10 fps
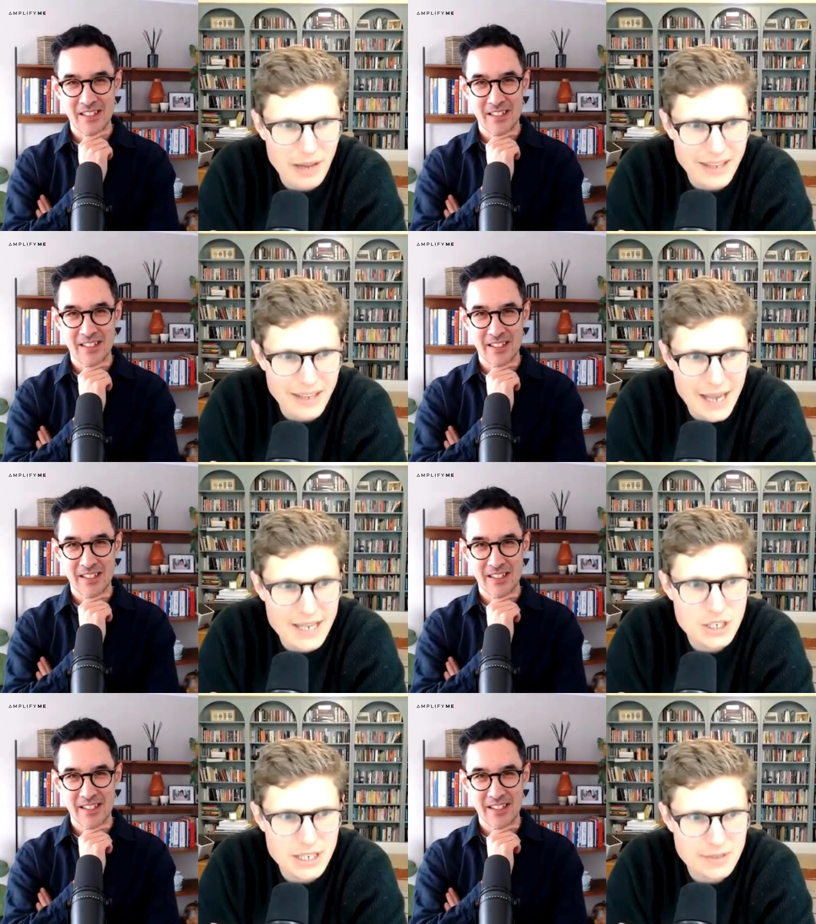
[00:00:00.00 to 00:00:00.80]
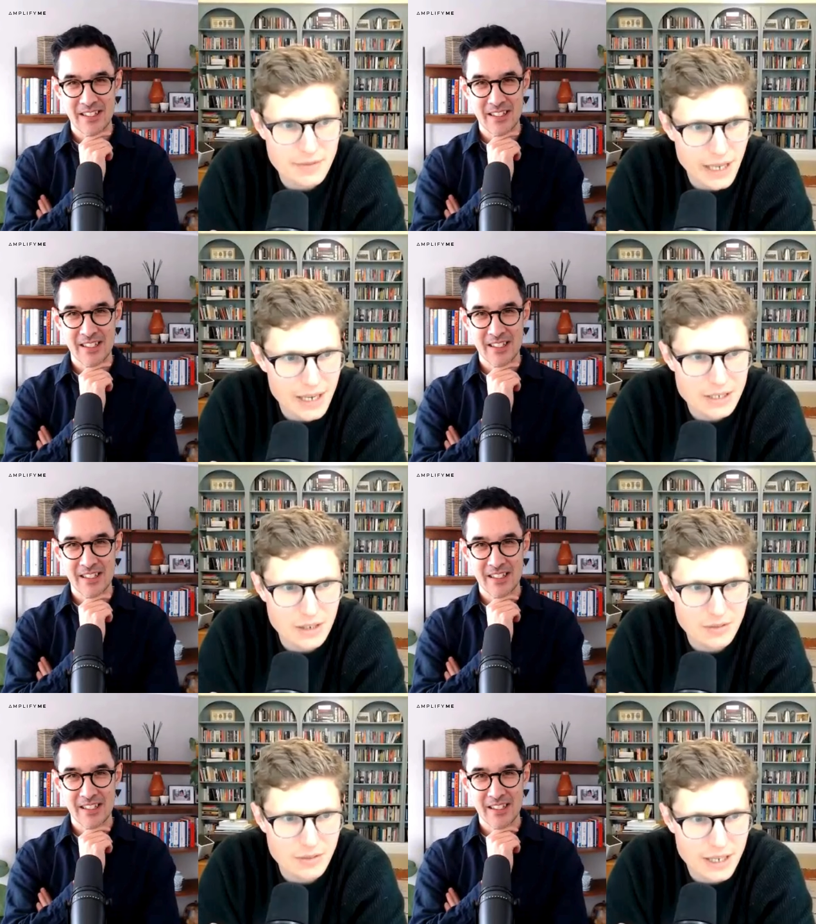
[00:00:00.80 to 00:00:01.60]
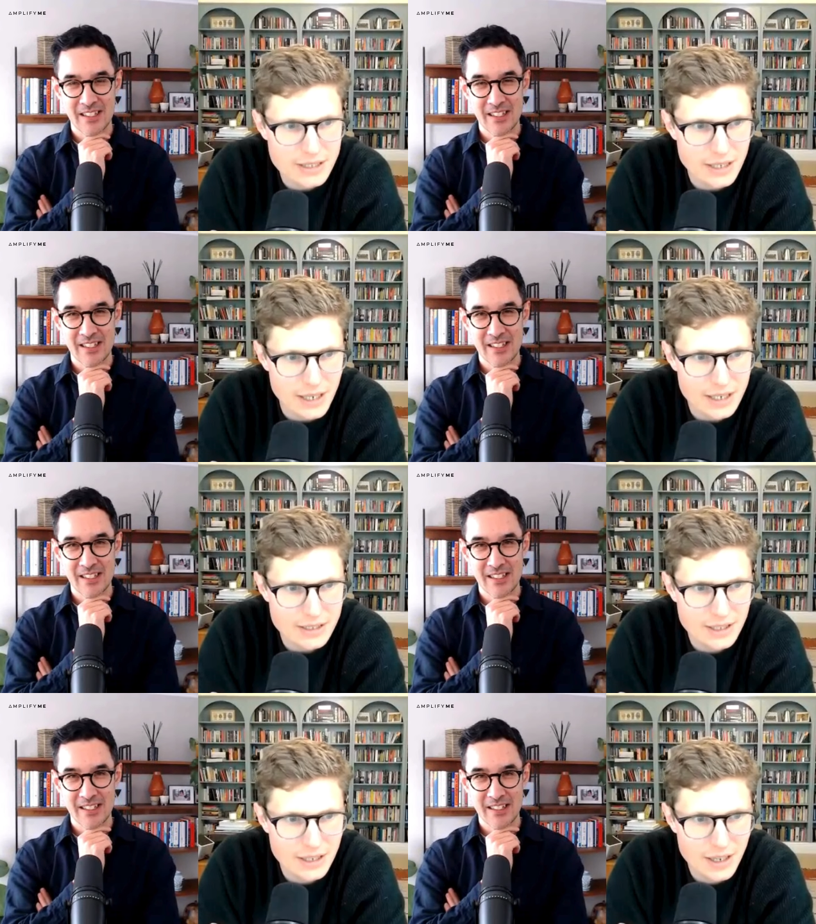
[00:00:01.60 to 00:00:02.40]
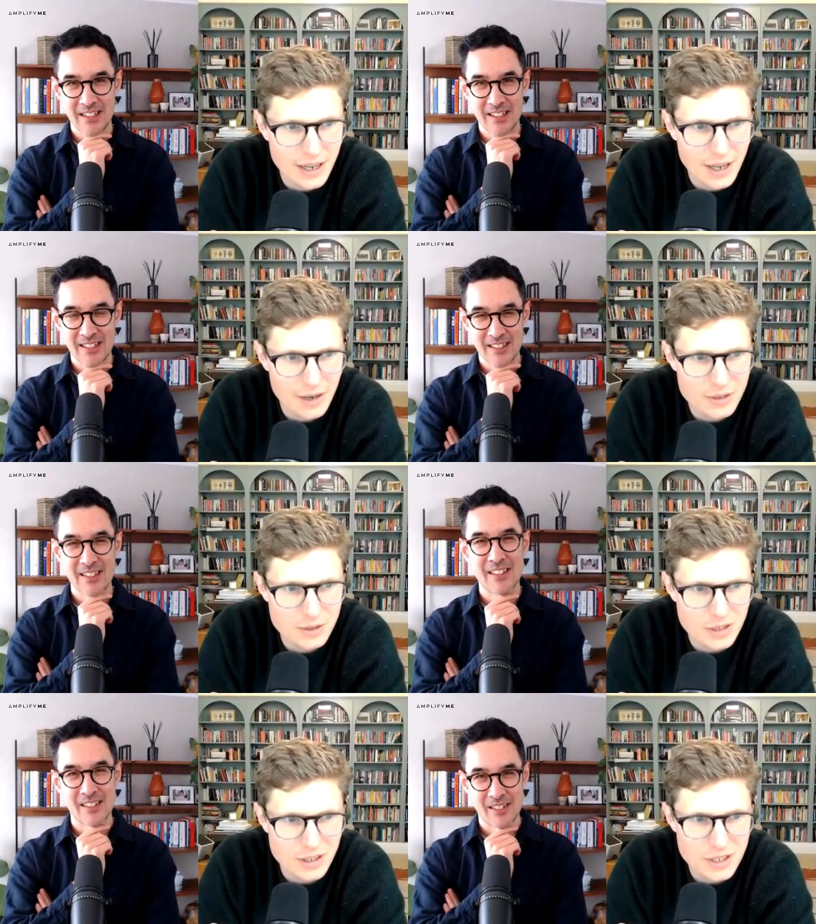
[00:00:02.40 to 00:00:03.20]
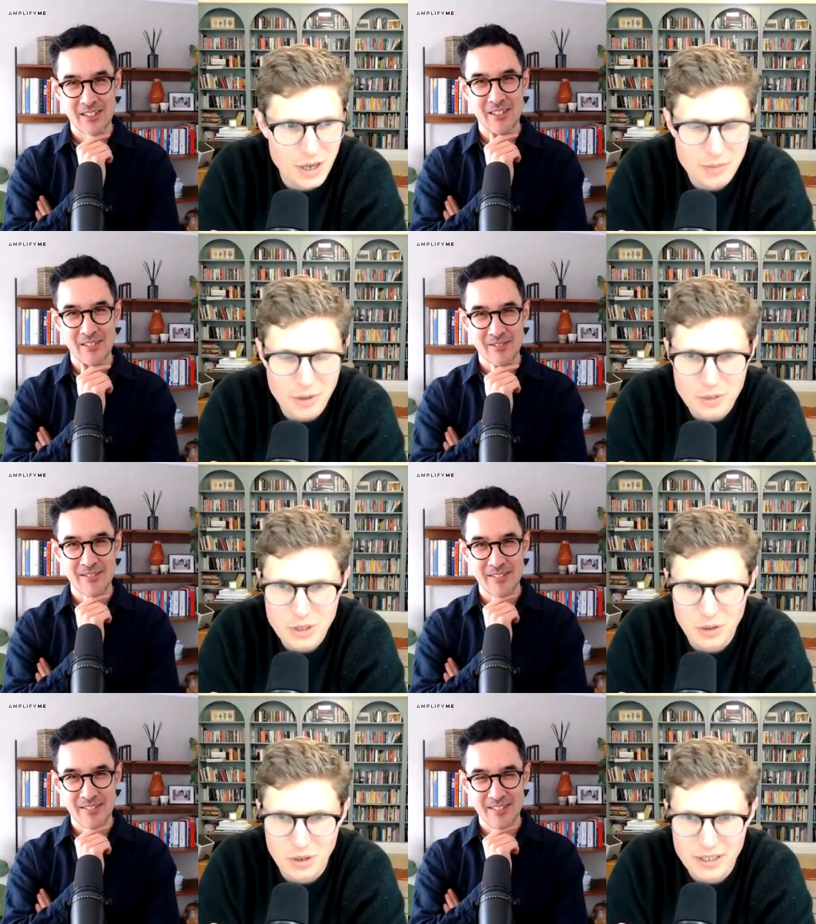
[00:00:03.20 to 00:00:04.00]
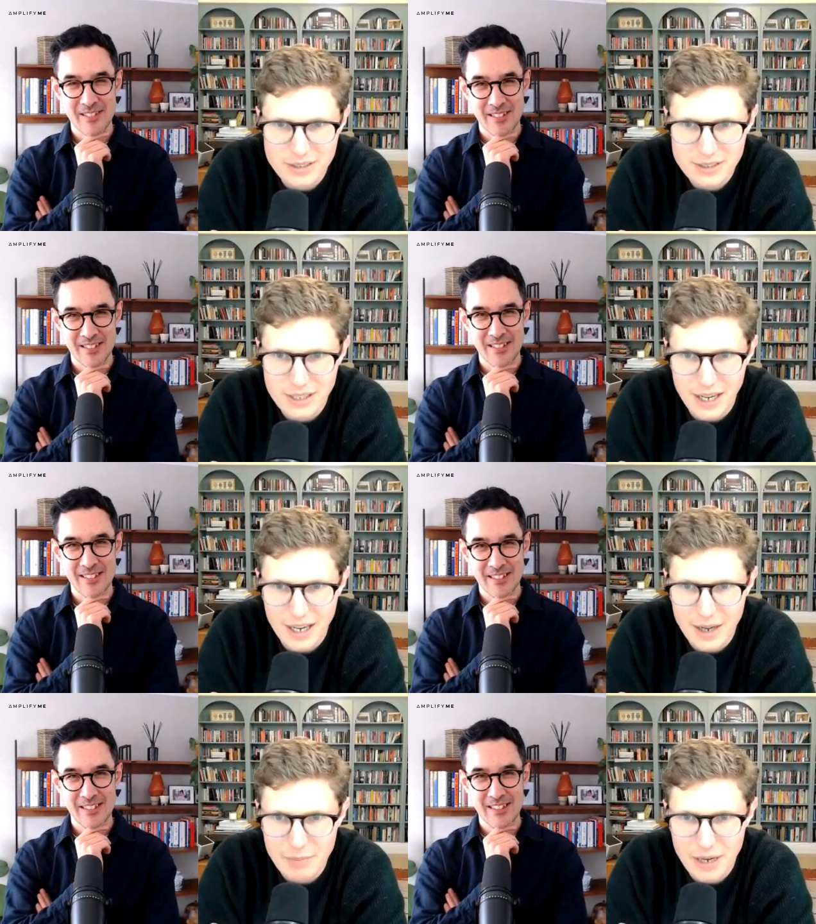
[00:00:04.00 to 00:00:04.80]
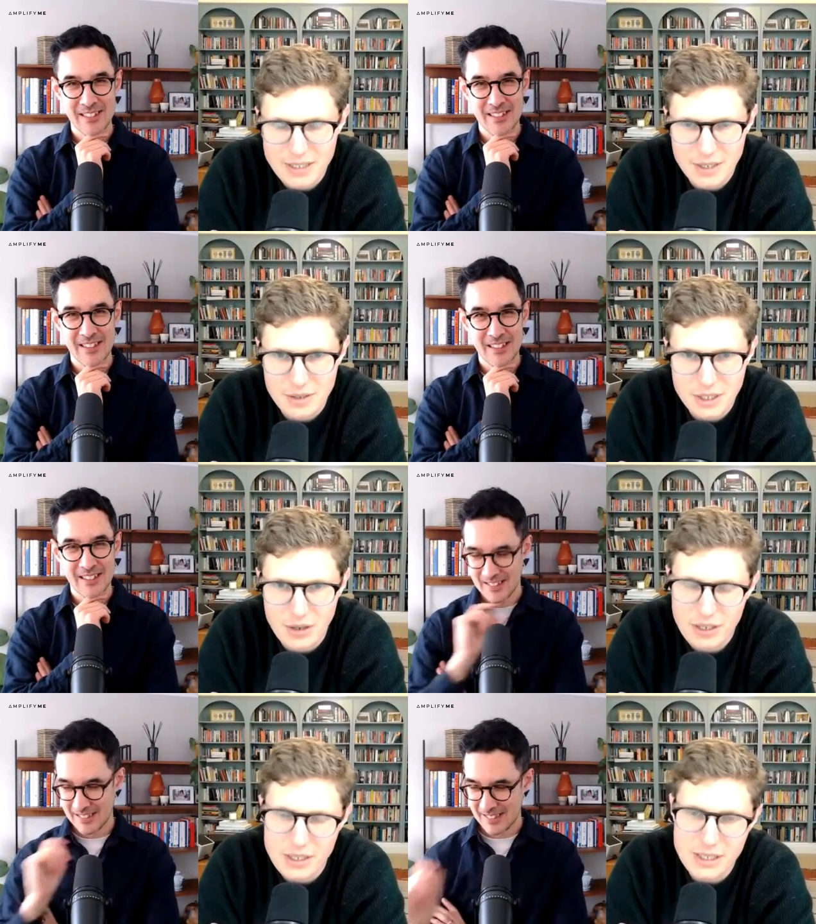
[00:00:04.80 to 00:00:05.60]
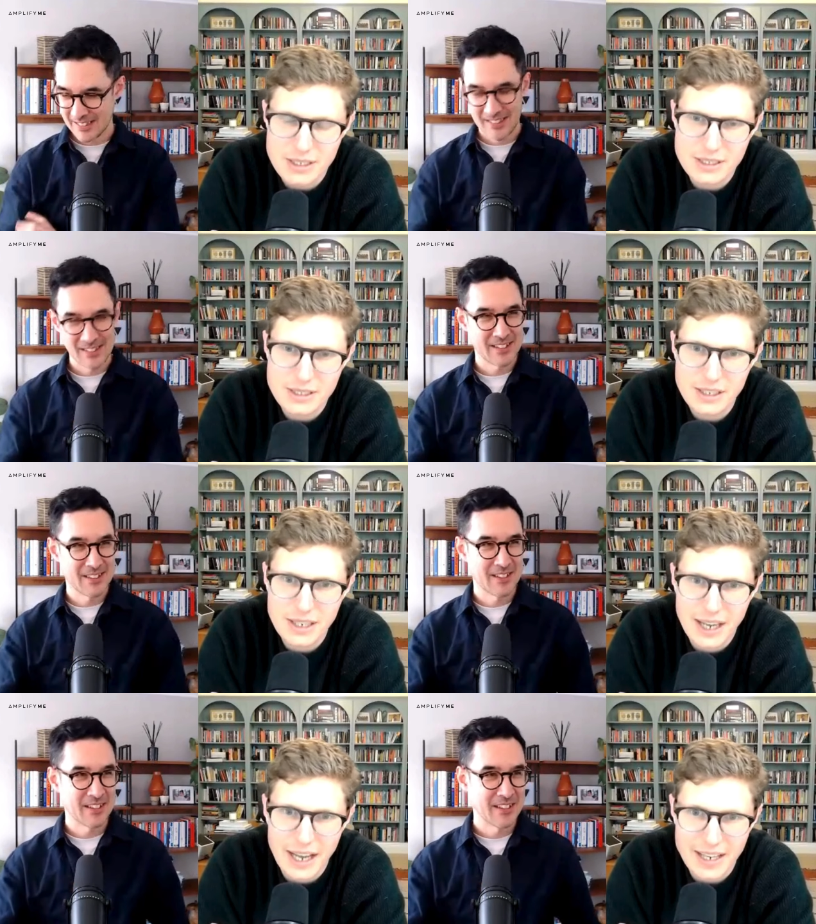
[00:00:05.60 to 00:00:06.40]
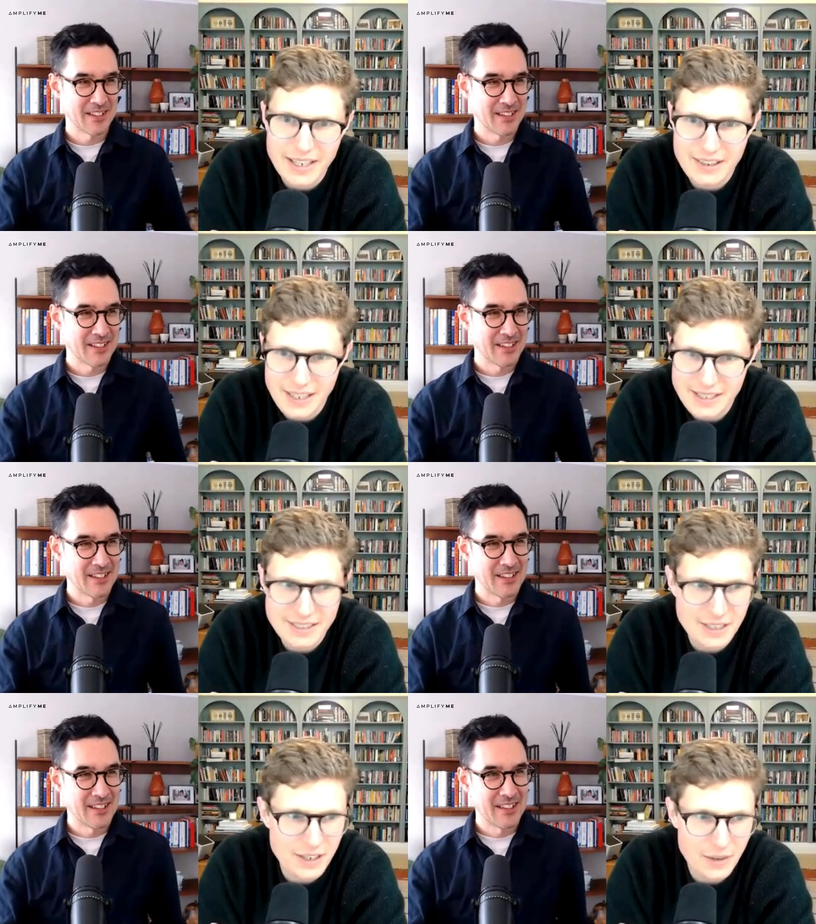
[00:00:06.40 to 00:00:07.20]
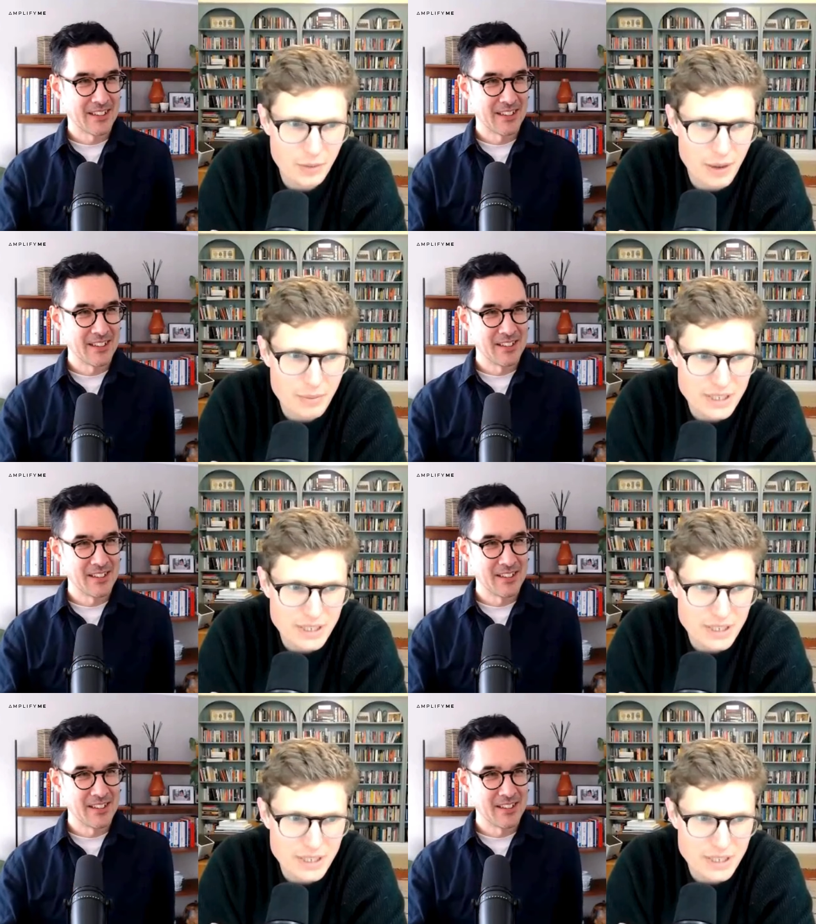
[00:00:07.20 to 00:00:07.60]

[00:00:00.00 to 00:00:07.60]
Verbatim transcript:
Speaker 1: about the enshittification of the internet, uh, which was a term that was coined by a sociologist, and this is another